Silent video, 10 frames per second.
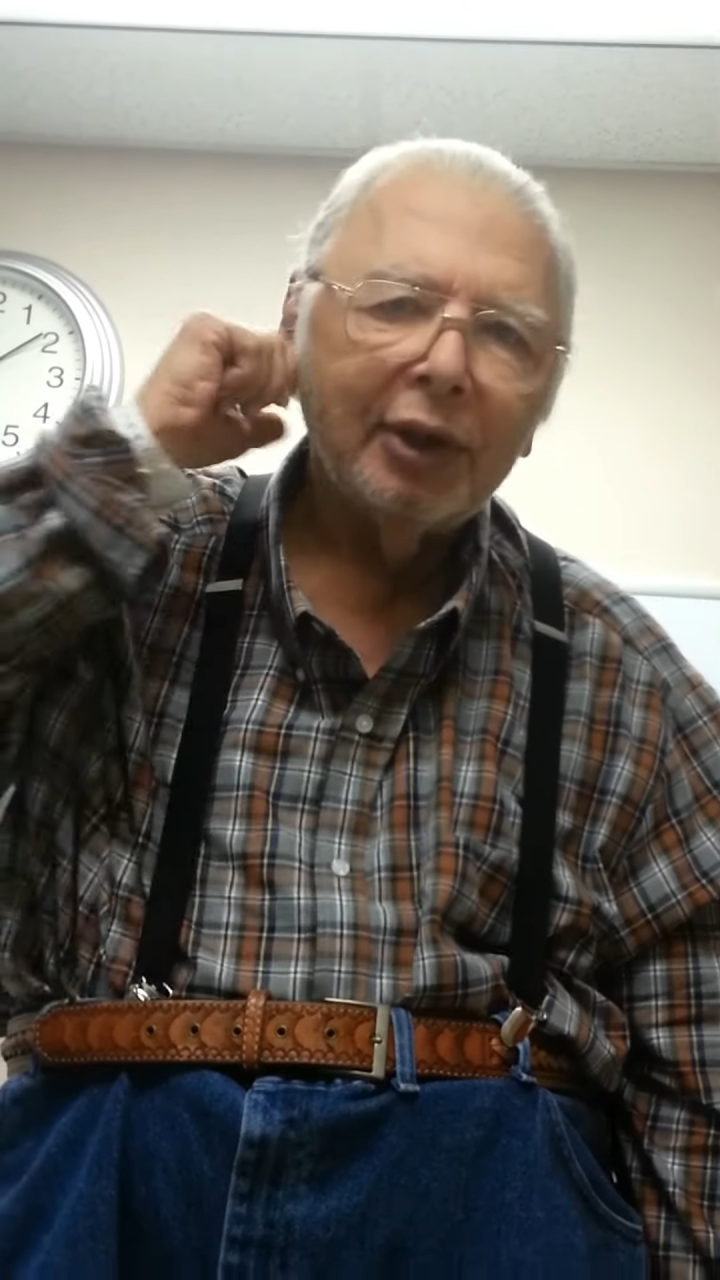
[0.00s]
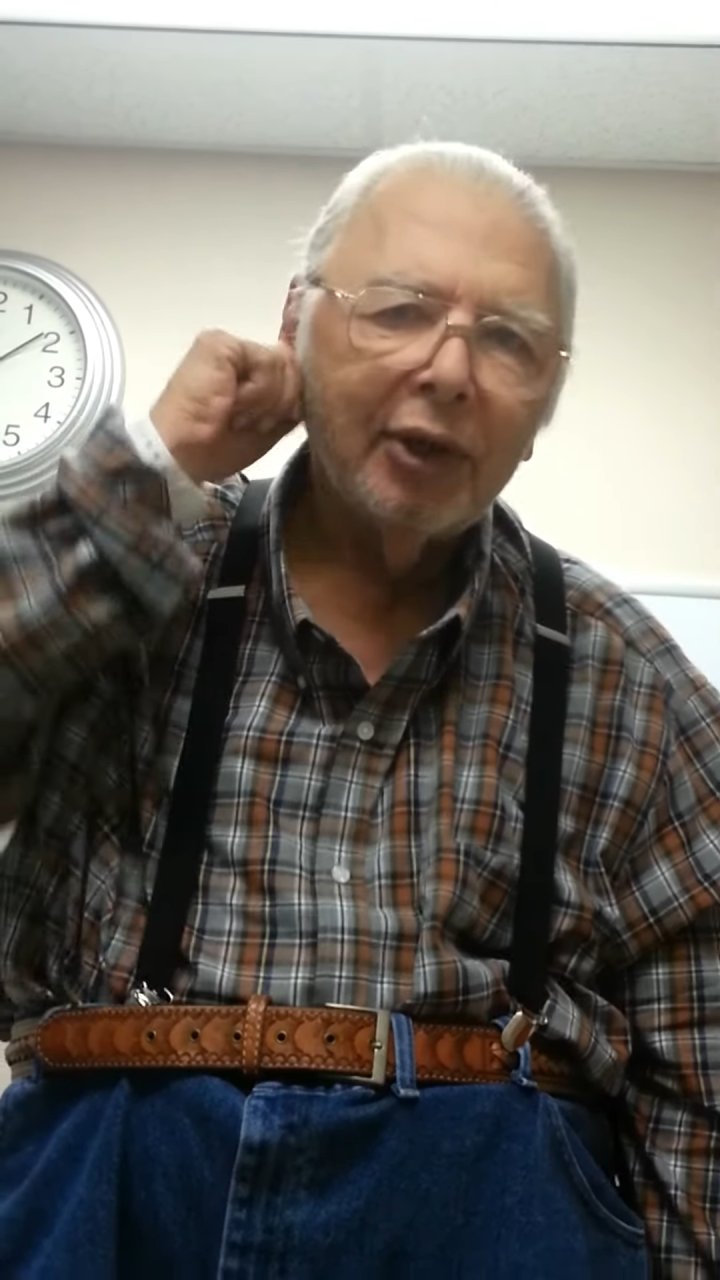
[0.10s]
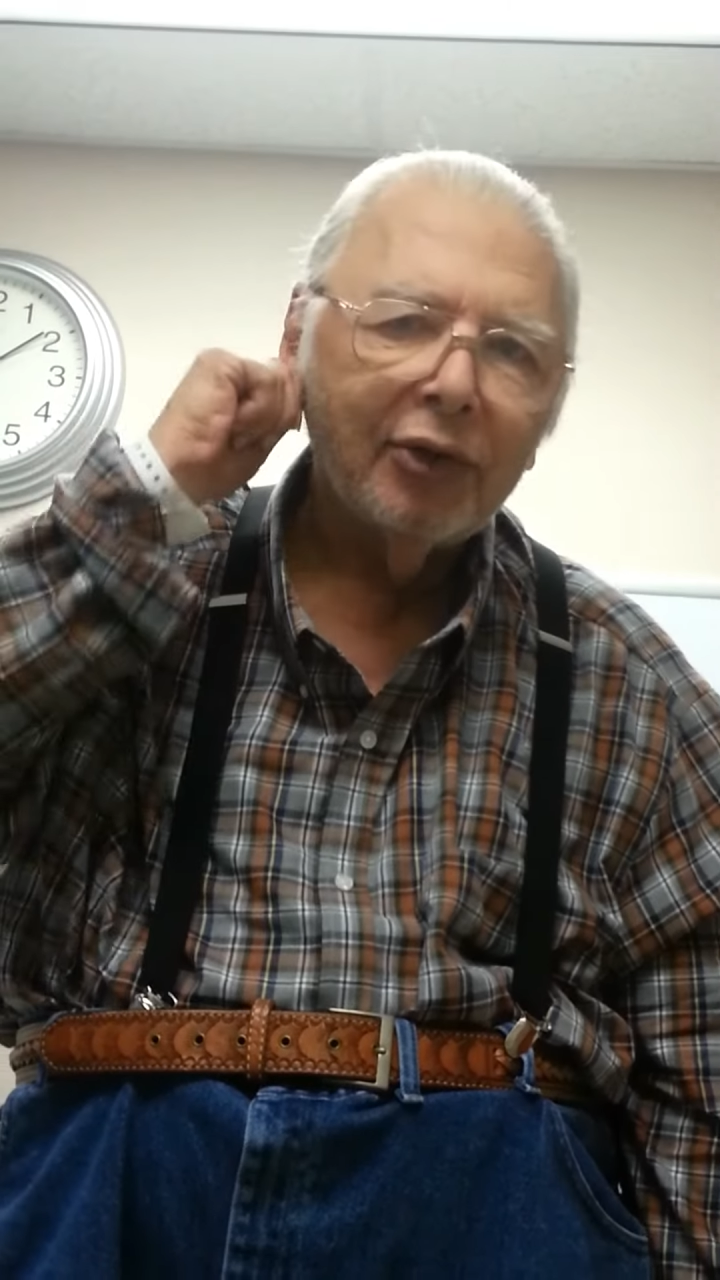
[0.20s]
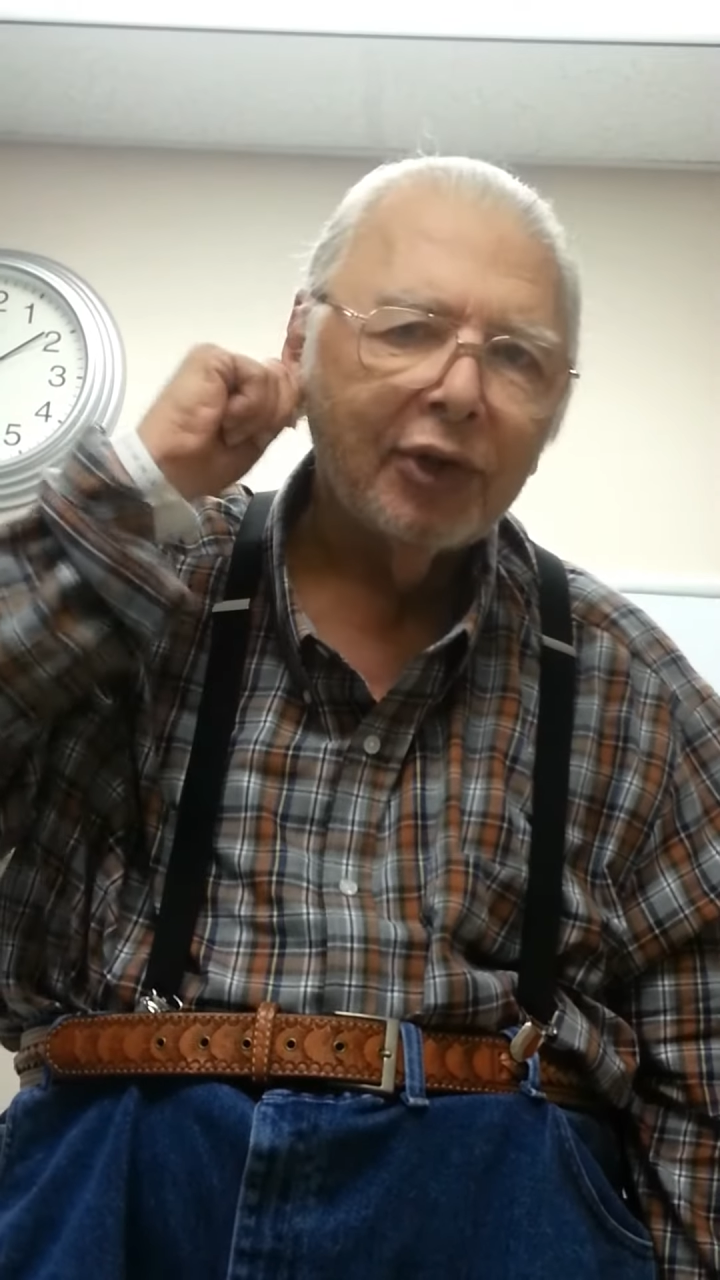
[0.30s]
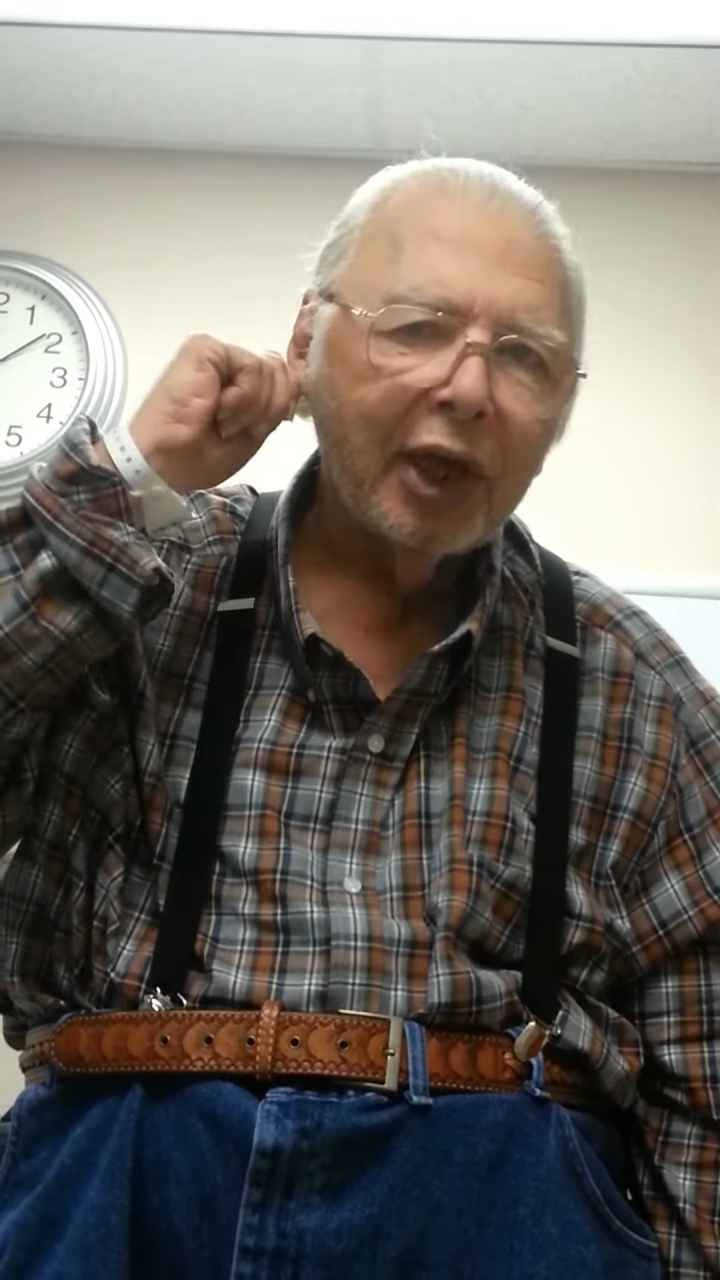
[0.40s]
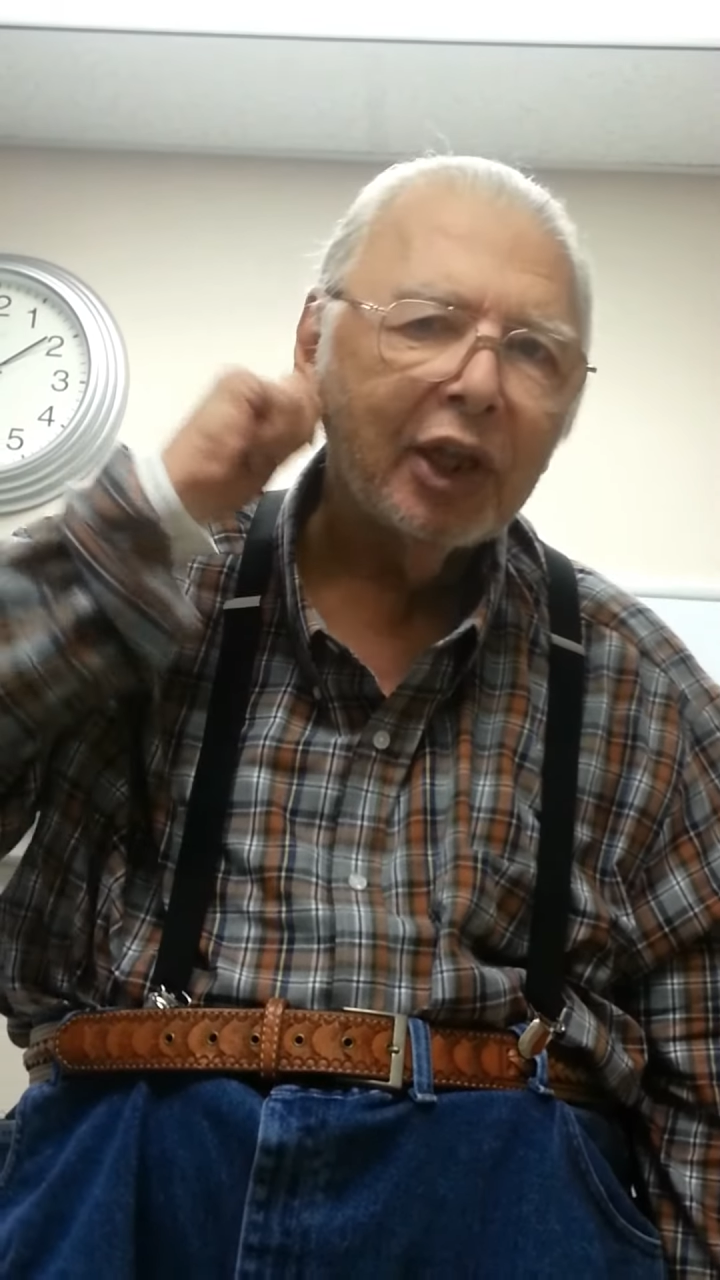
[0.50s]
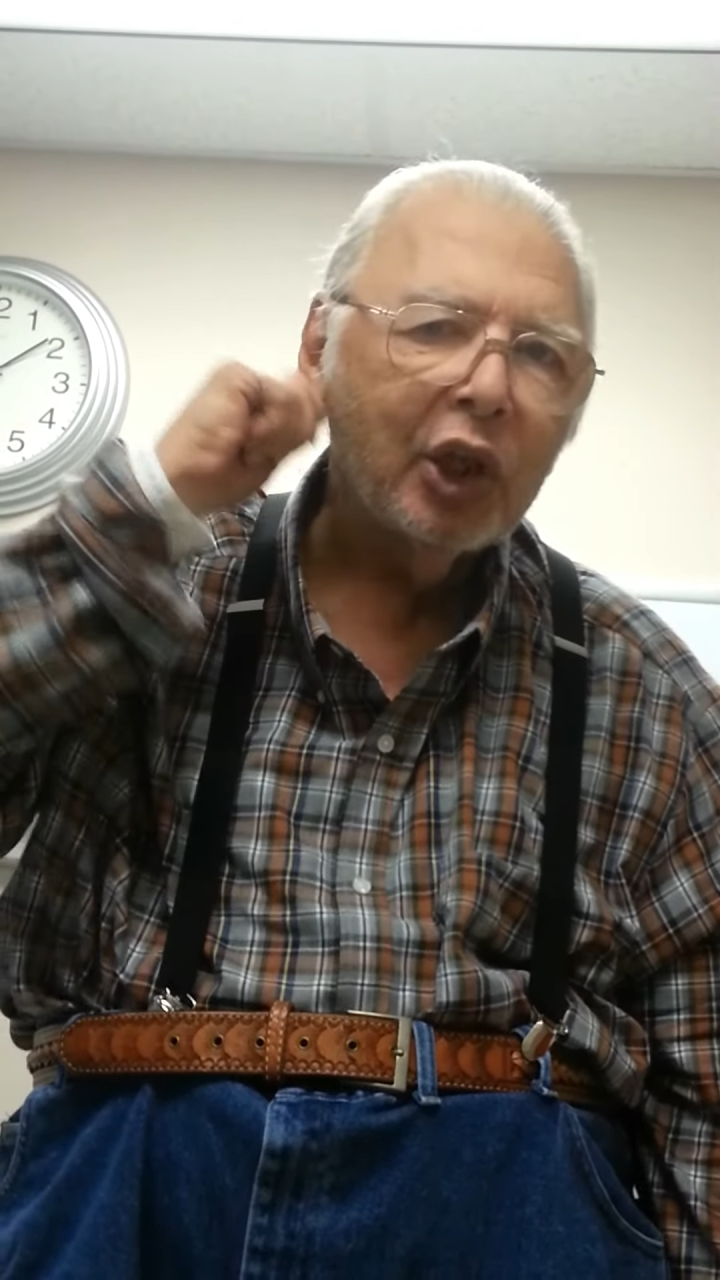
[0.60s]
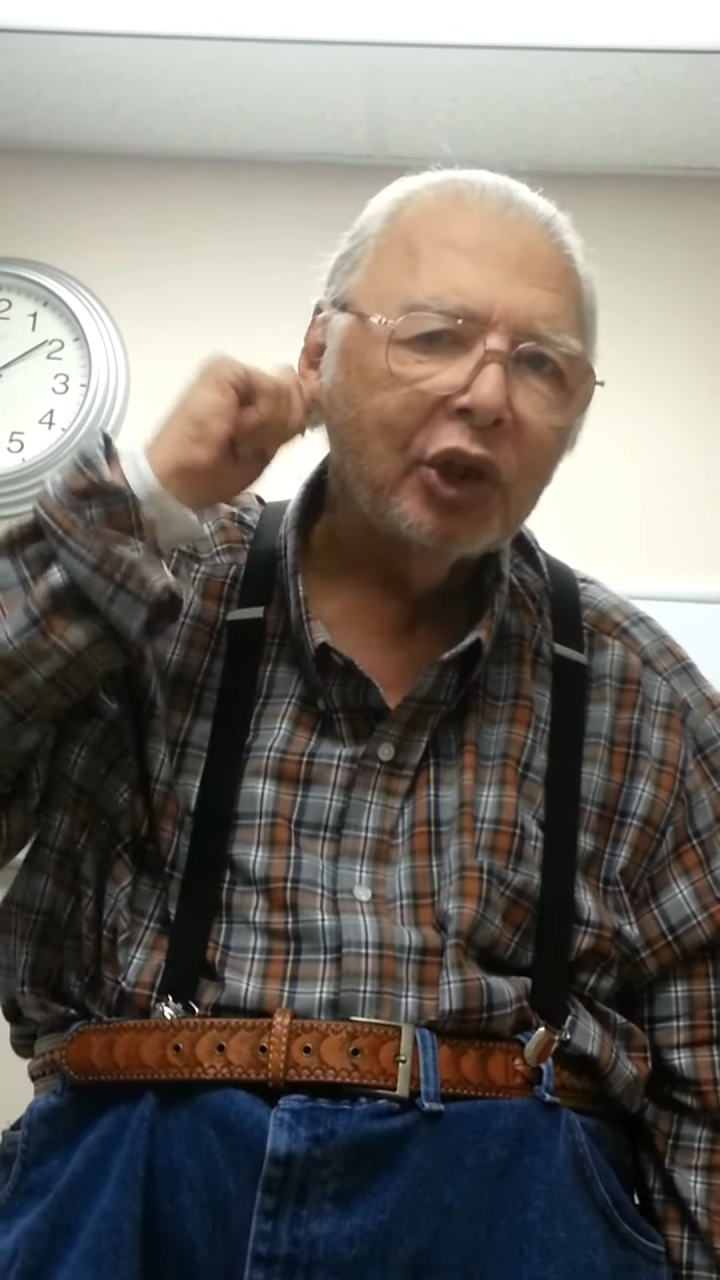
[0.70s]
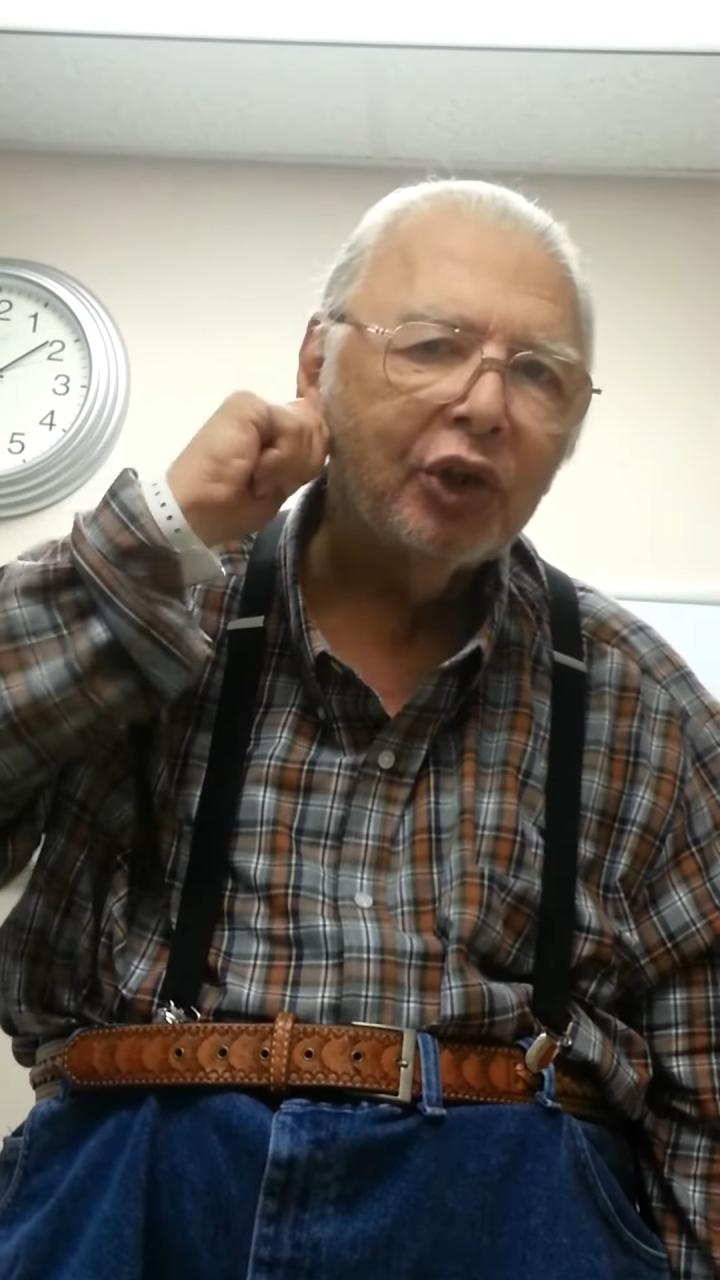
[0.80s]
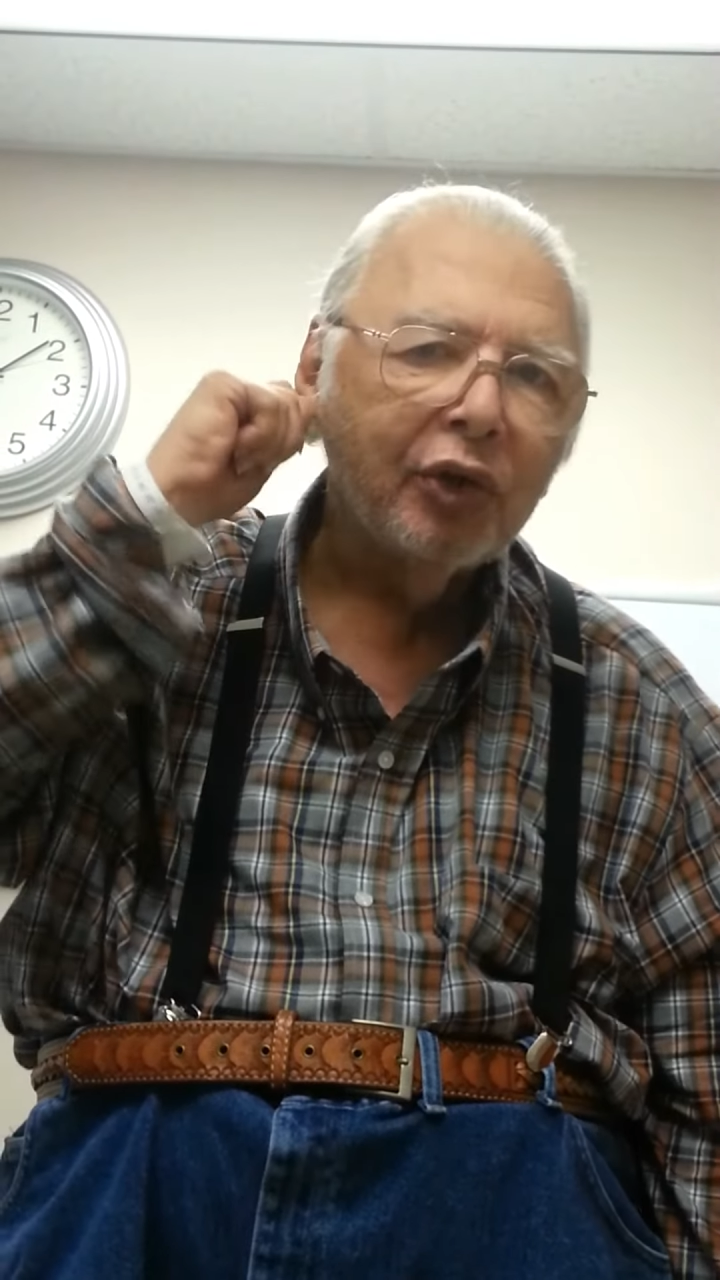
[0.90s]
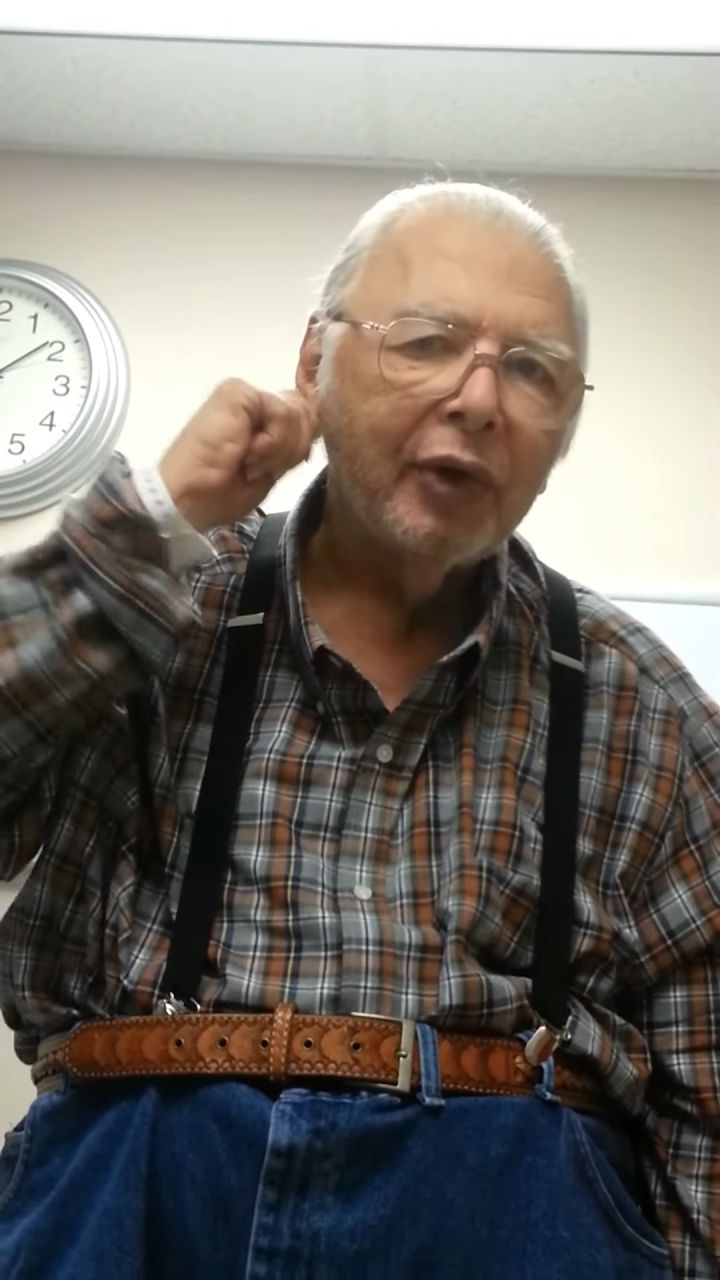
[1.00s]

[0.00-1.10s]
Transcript: He goes like this and the